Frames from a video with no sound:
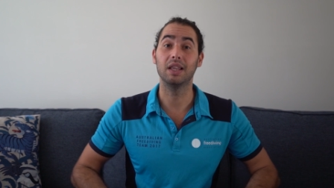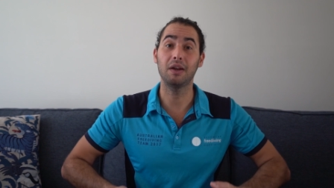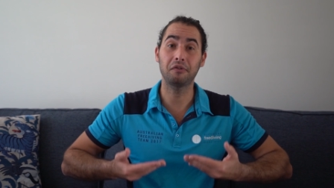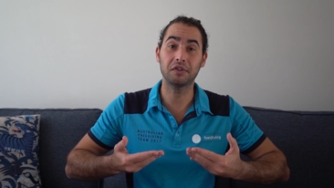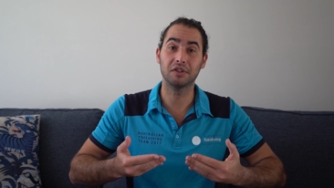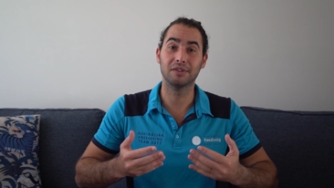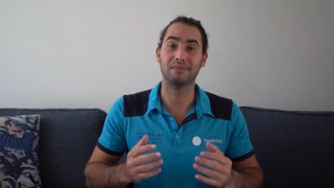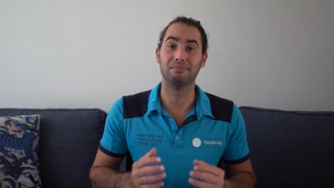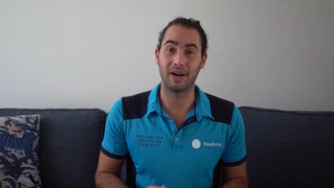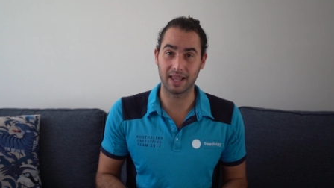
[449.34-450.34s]
lift
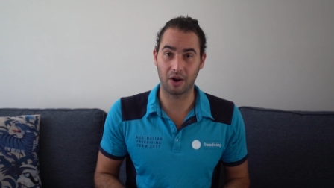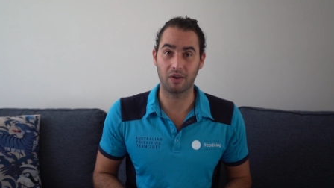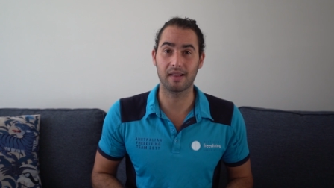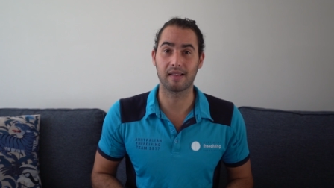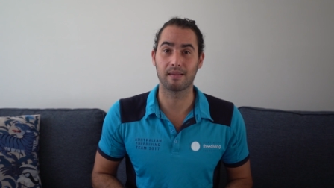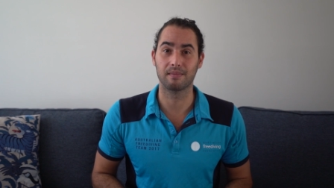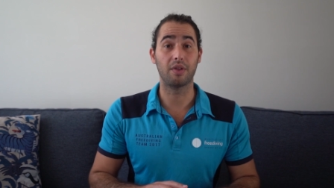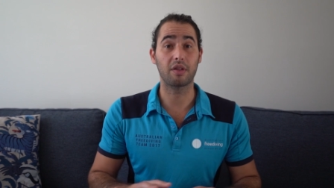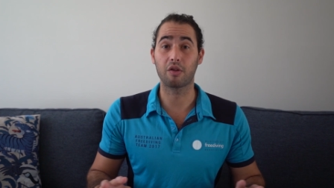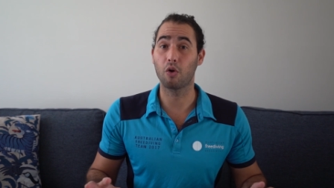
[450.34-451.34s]
my larynx.
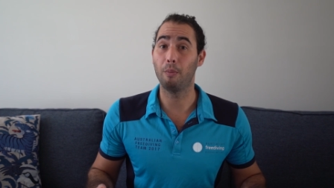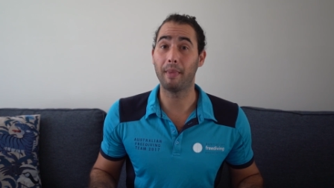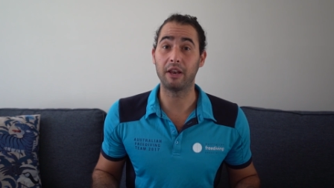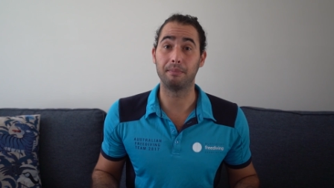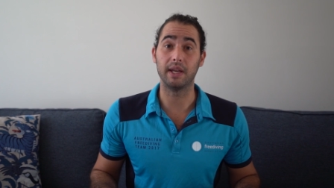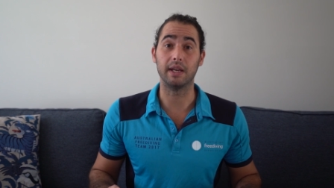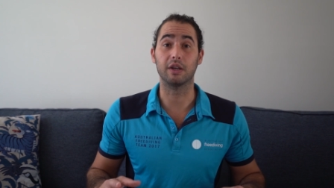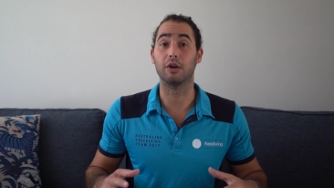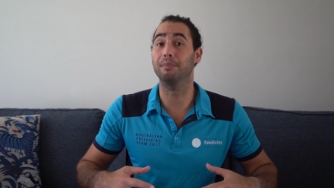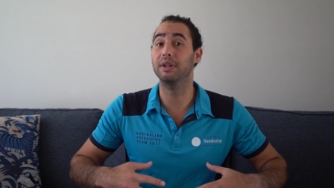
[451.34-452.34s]
This has all made me
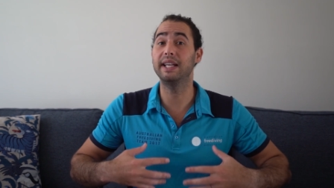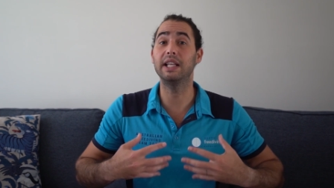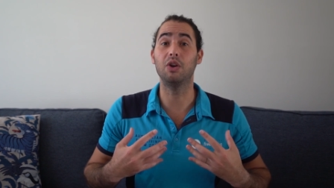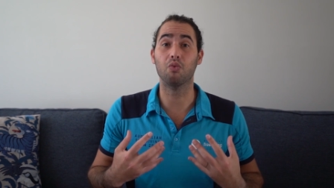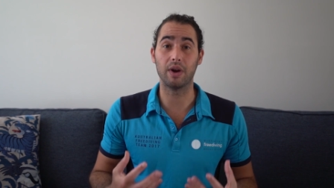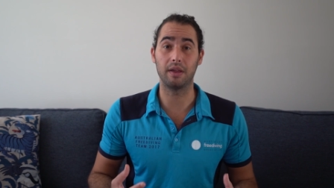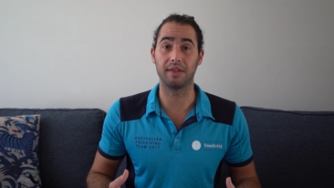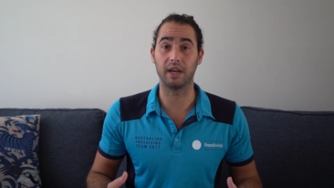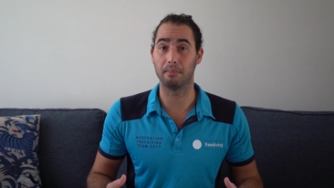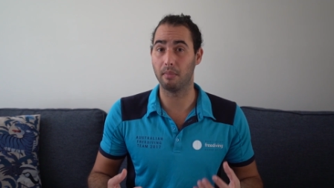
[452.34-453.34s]
completely
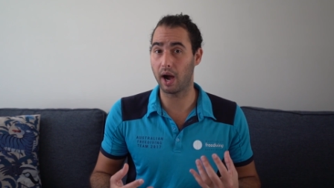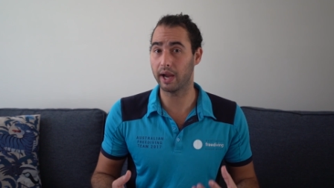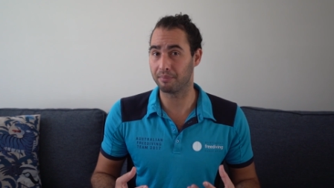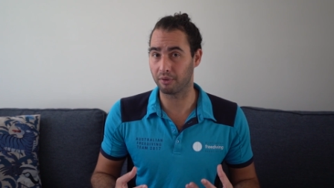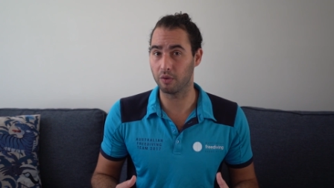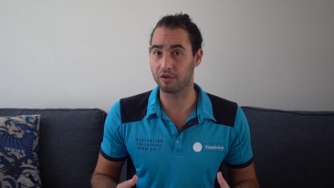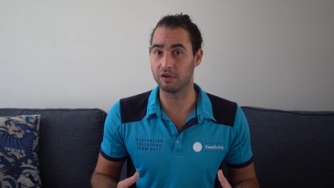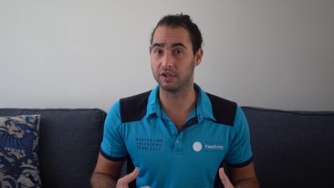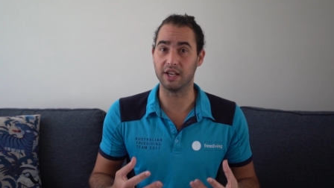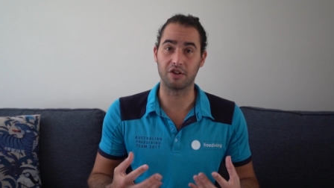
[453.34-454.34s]
rethink my approach
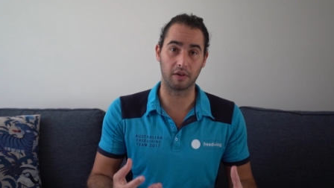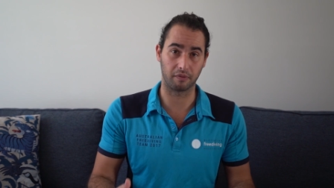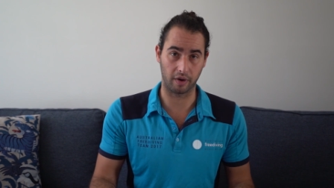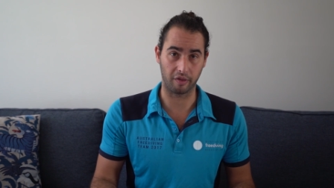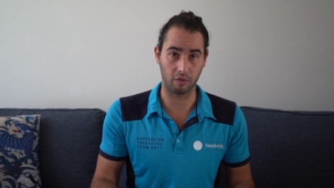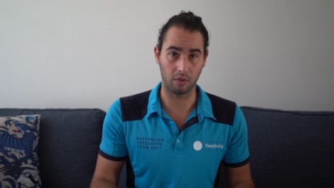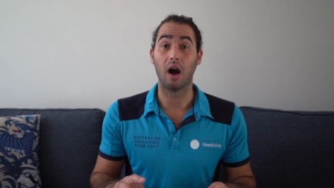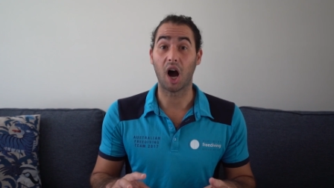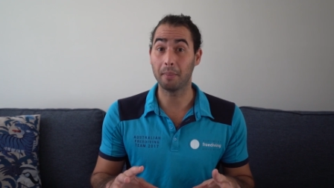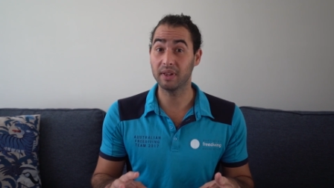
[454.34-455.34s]
to teaching Frenzel.
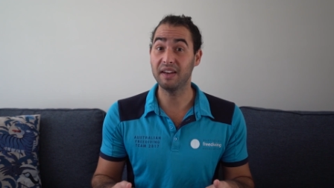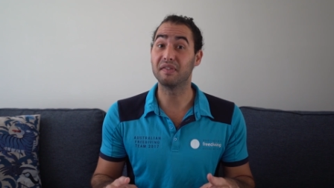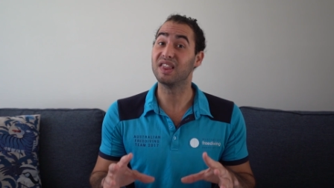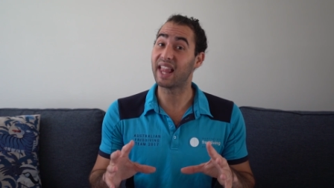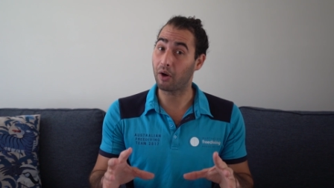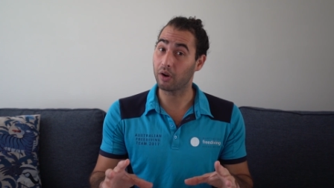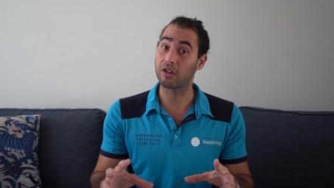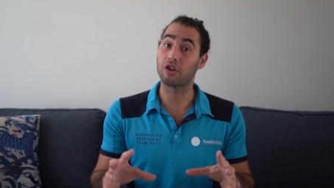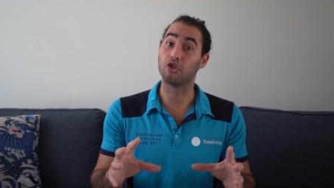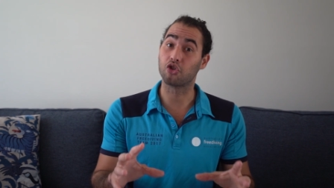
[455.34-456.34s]
I believe
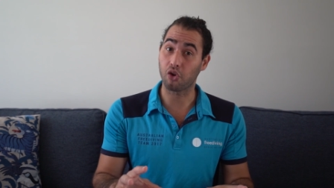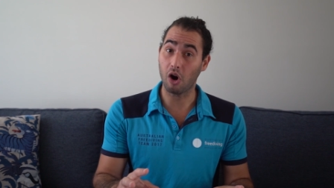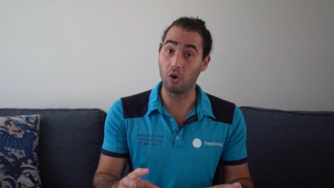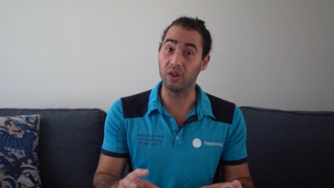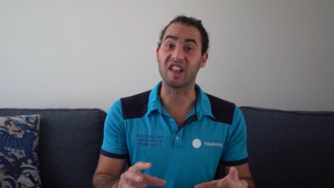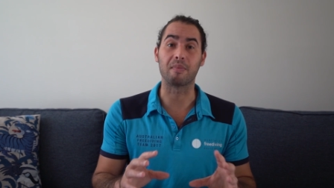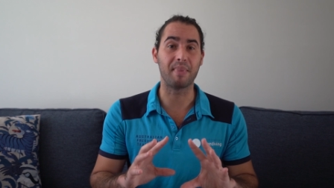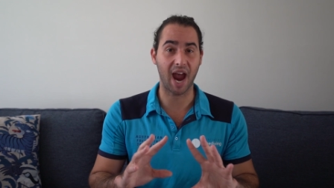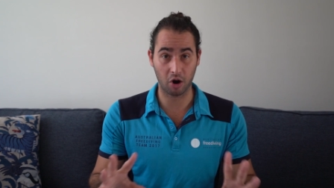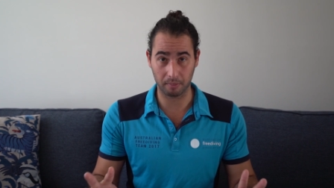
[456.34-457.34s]
larynx control is
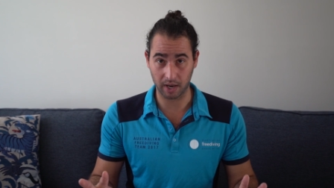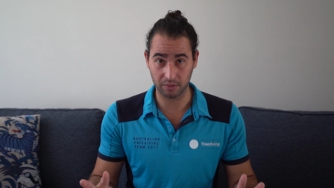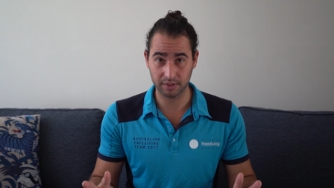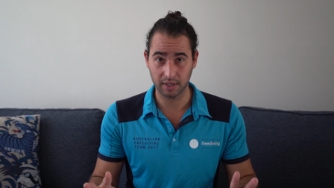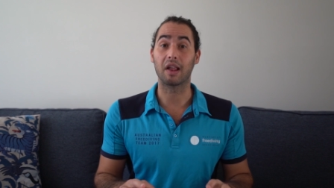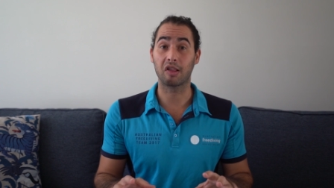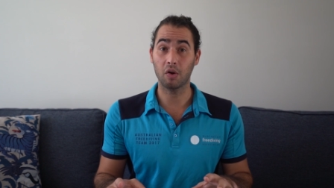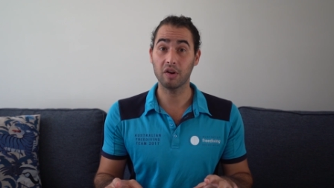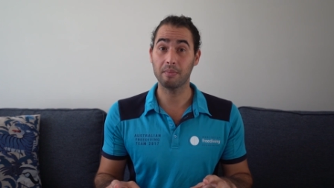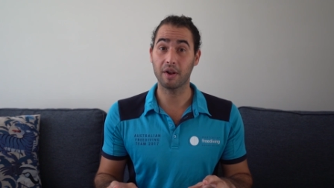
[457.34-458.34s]
paramount. As
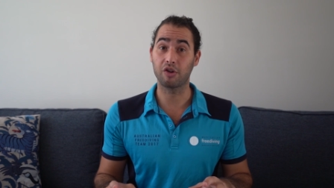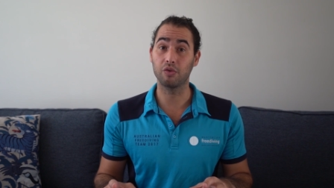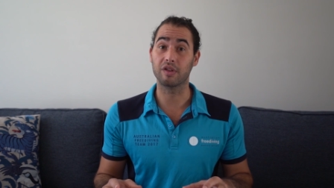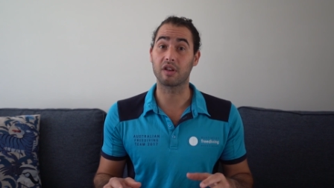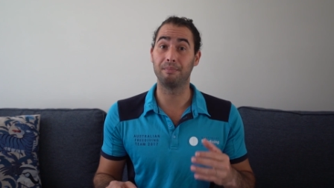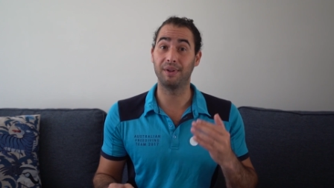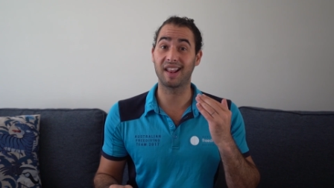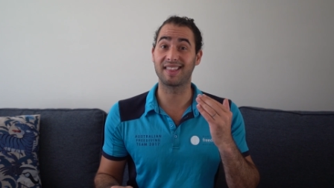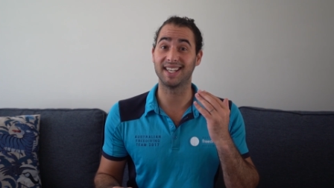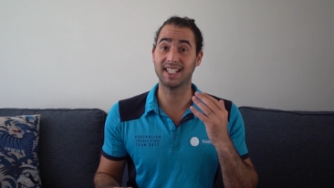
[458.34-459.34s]
long as my students can
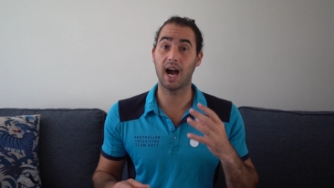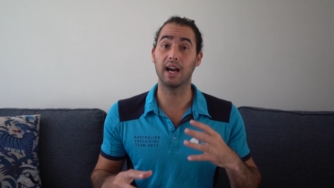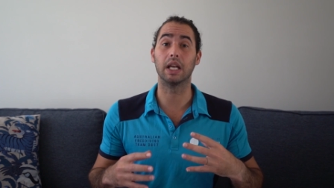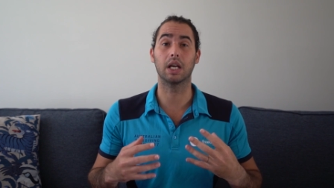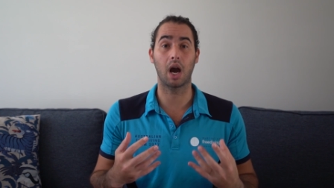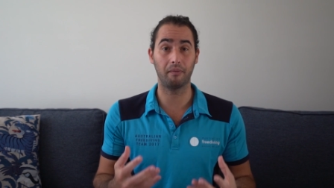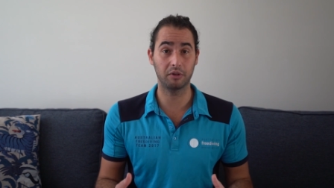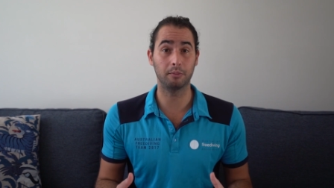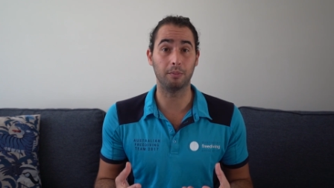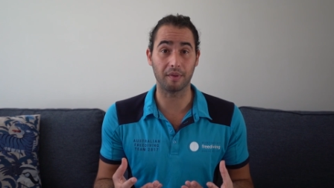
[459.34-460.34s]
place their tongue in a
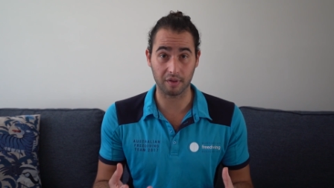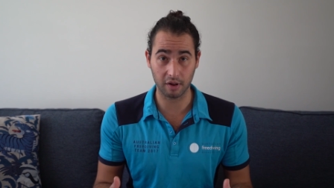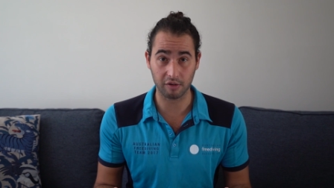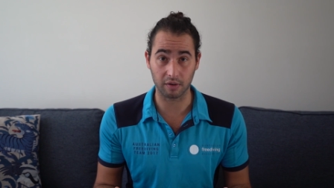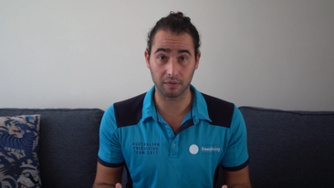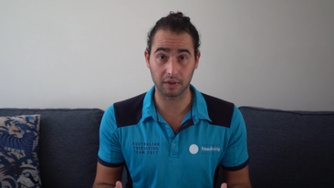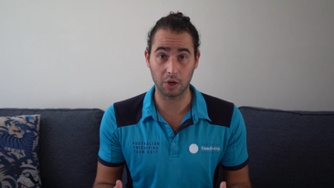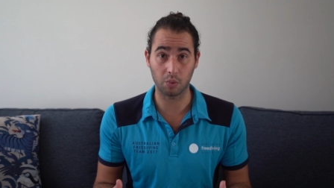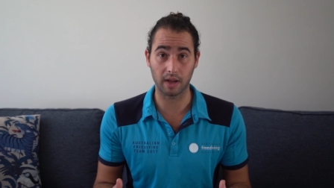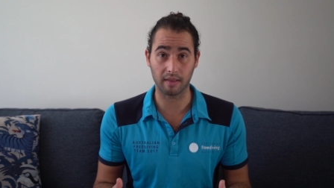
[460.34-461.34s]
comfortable position for the
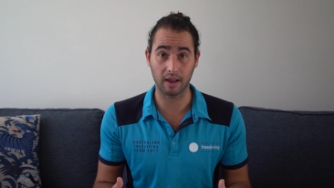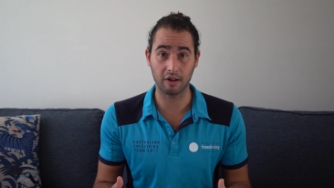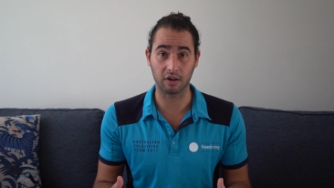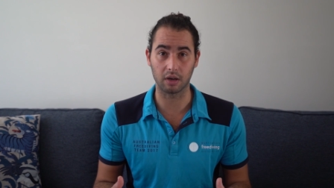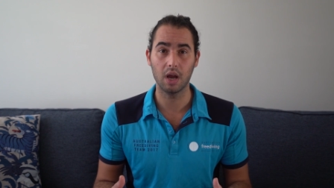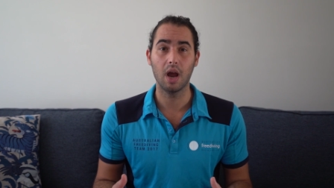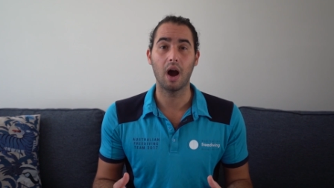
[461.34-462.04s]
equalization,